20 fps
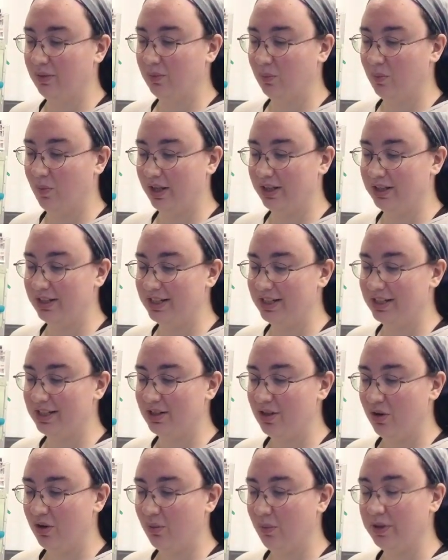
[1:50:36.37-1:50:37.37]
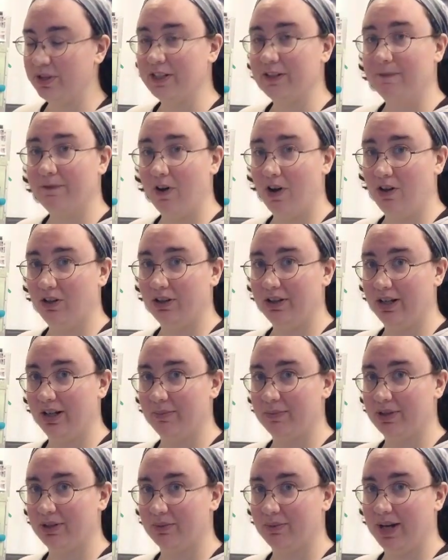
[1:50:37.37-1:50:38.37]
once fall
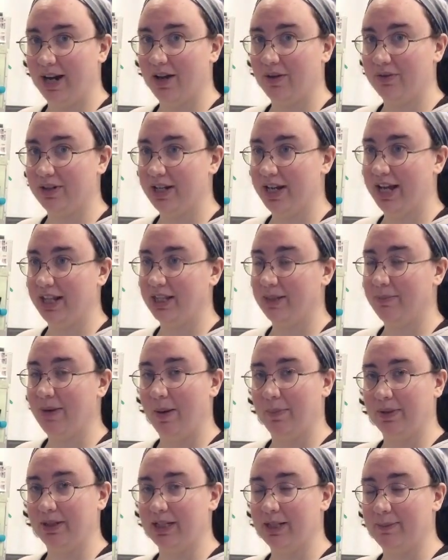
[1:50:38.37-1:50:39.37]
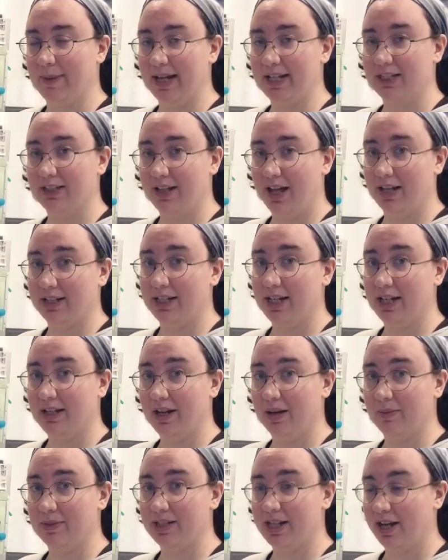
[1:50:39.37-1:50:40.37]
comes around and the pumpkin spice latte
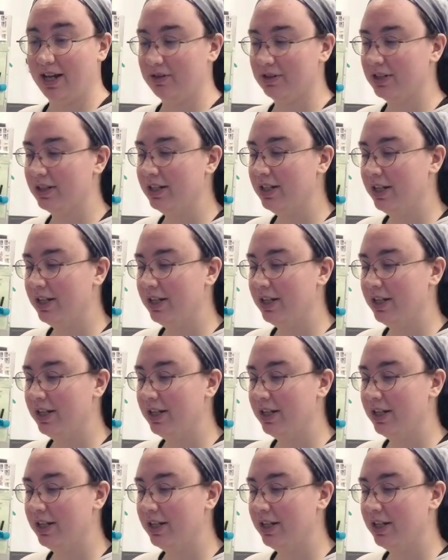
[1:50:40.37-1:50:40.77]
comes out,